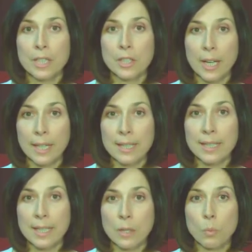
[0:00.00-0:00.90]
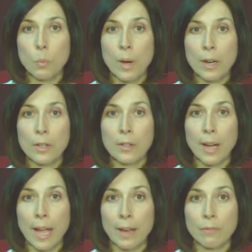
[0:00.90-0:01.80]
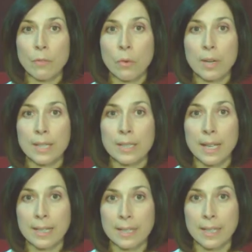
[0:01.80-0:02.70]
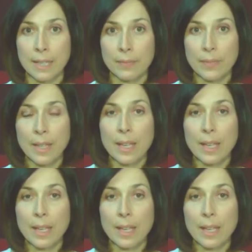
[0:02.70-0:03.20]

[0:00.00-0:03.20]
check and see where you're at for intensity.